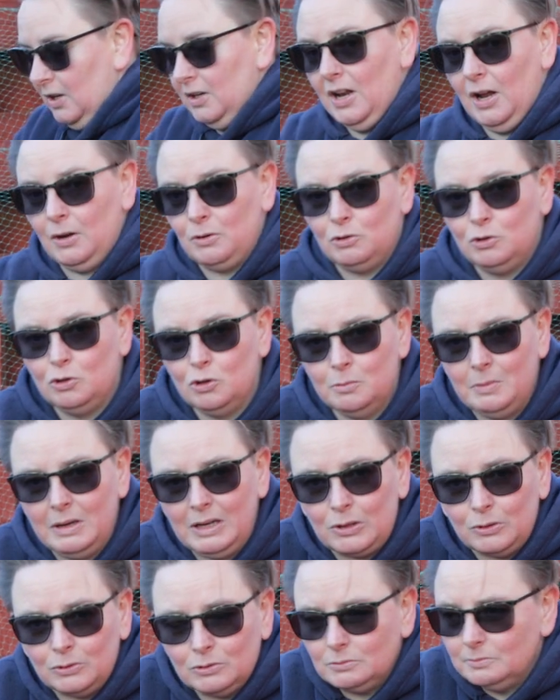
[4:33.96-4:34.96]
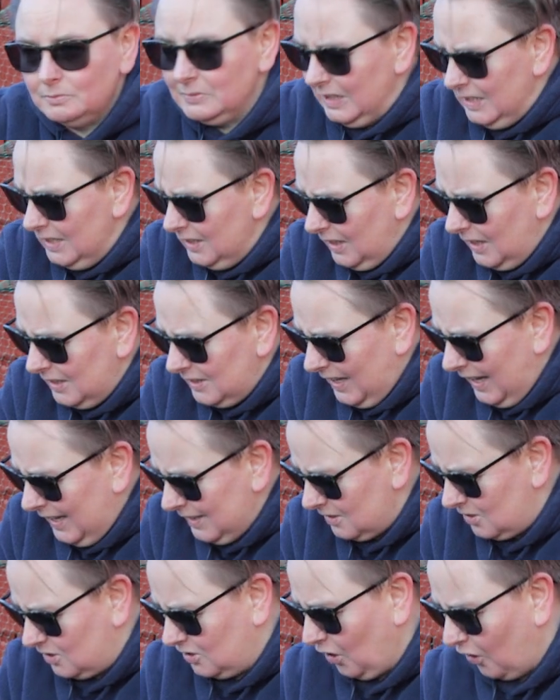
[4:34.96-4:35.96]
Now, you may go, Eli,
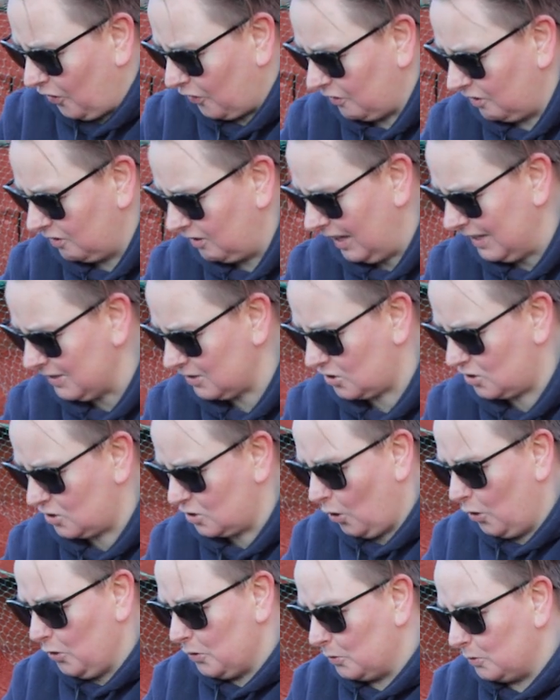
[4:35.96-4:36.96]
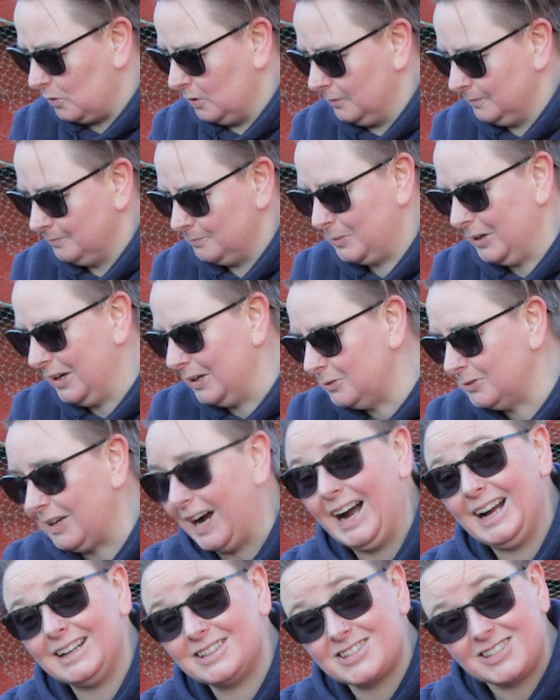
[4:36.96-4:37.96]
that's dirt, that's soil. Well,
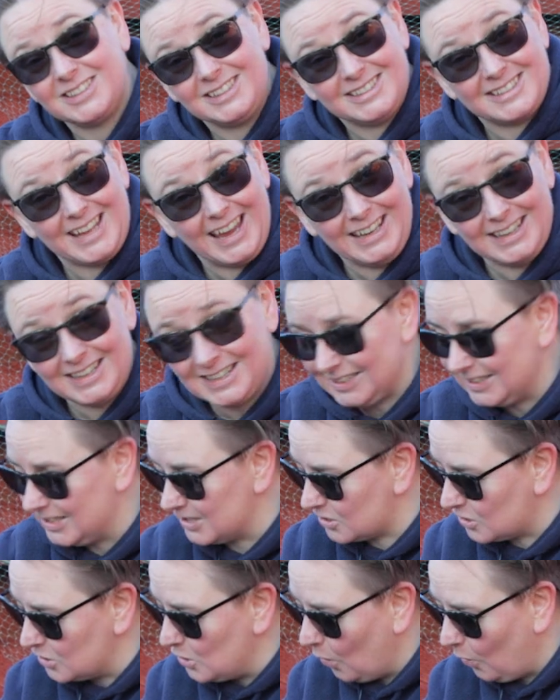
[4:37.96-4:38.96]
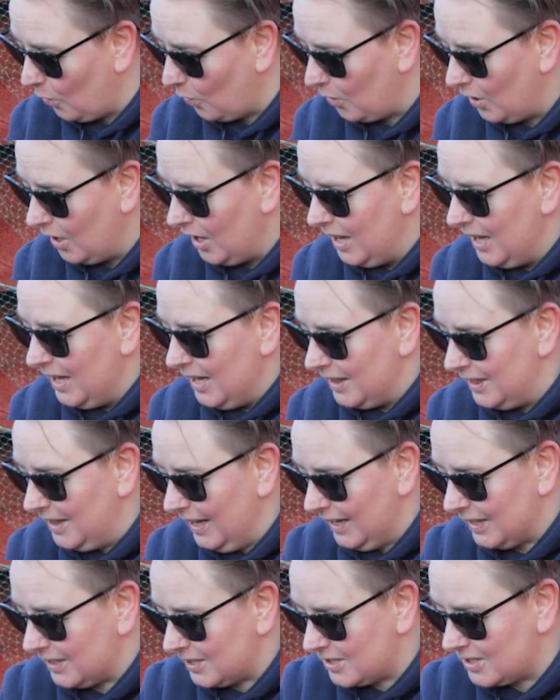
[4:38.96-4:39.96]
actually, technically it's not.
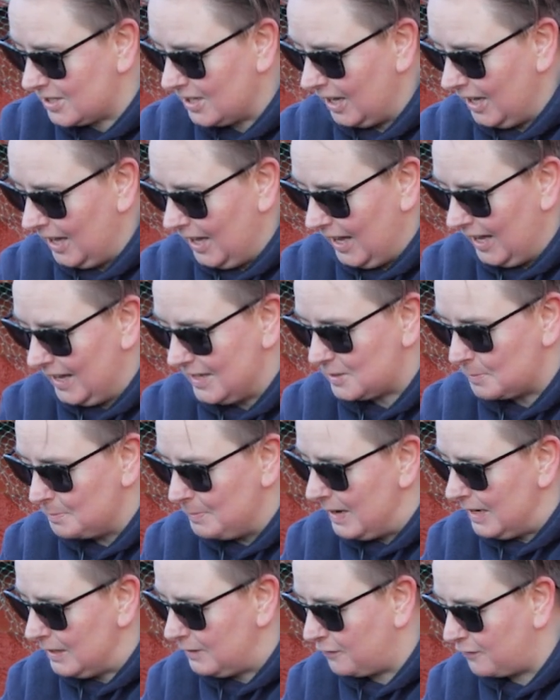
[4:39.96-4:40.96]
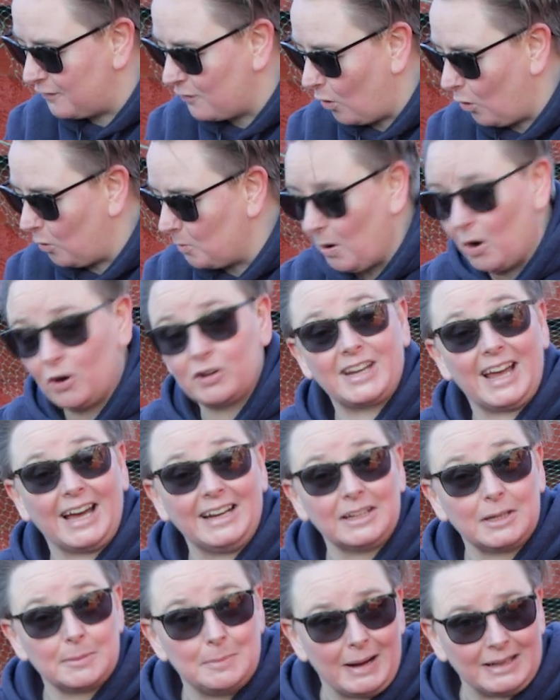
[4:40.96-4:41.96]
This is made from
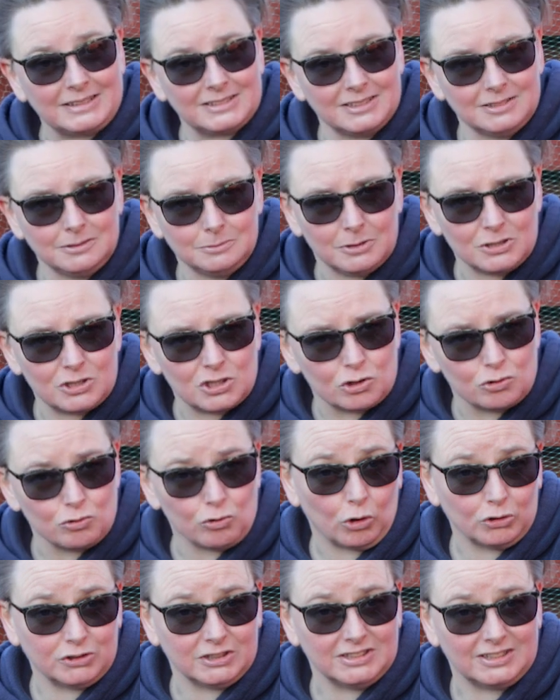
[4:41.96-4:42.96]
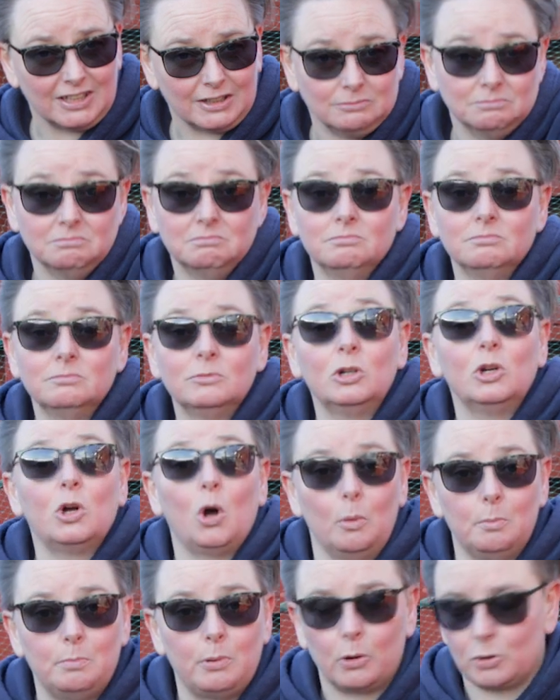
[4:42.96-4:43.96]
organic matter, which is rotted down,
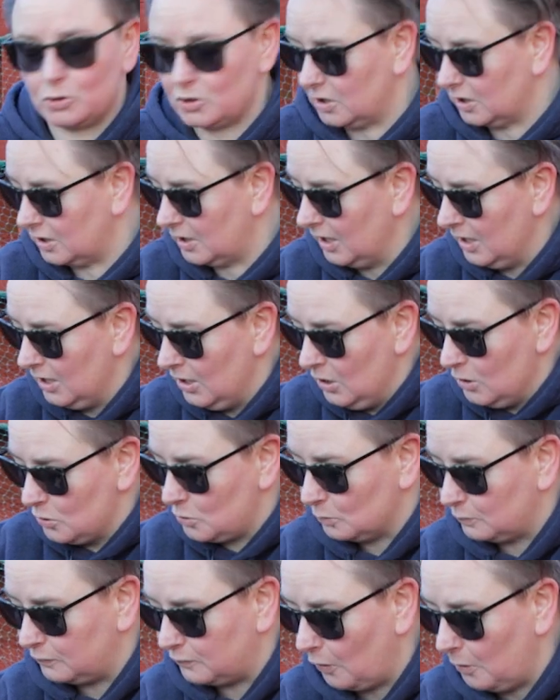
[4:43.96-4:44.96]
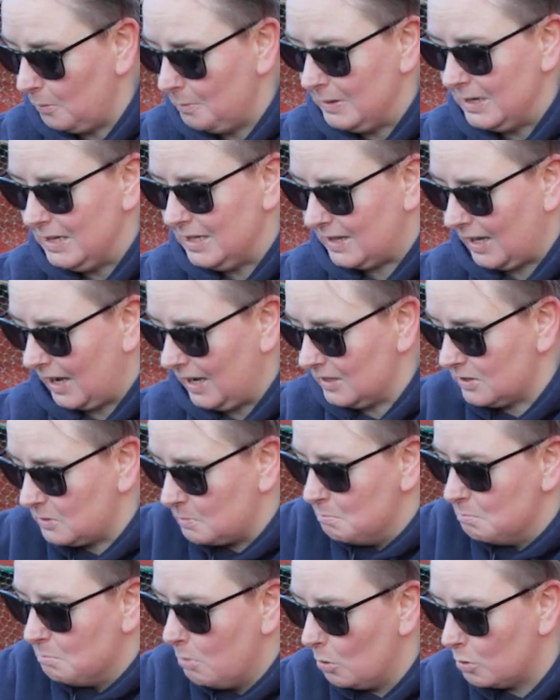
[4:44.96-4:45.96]
composted. So for me, that is
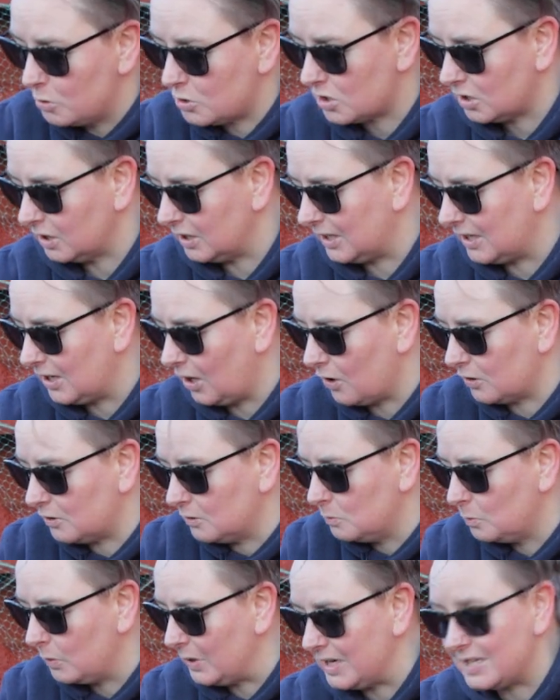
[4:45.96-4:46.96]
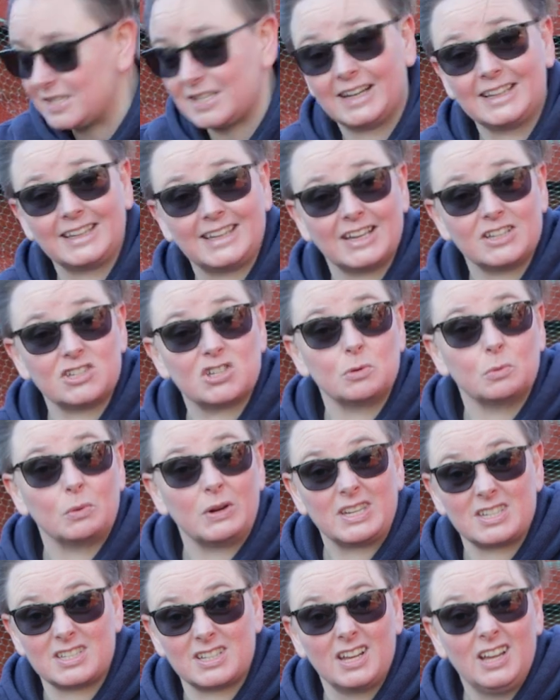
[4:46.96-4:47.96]
mostly garden waste and kitchen
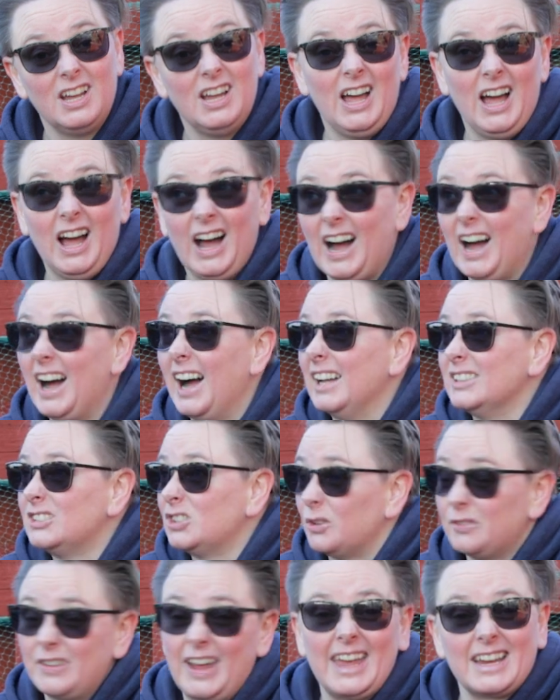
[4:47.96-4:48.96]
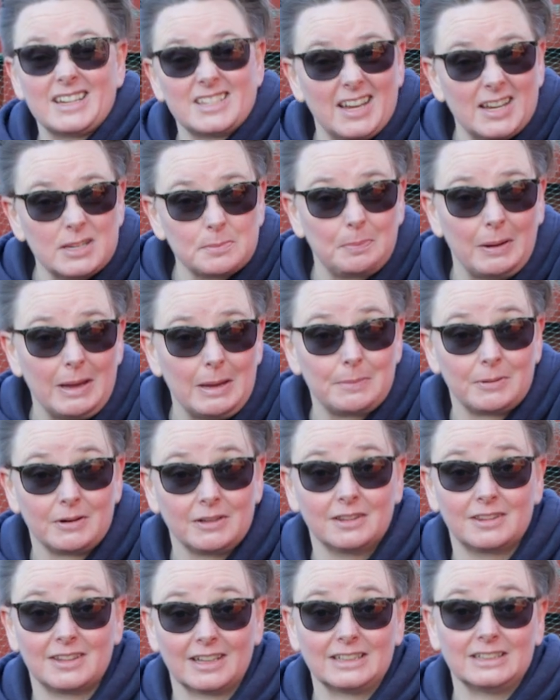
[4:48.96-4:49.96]
waste and sort of excess paper
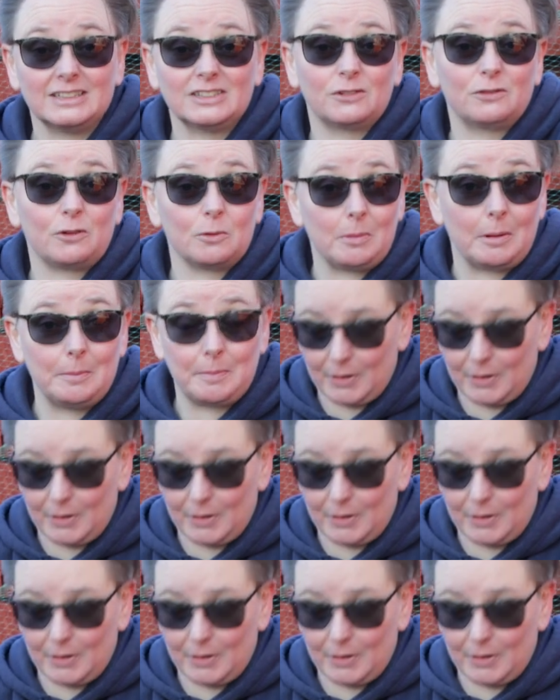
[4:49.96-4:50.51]
and things for my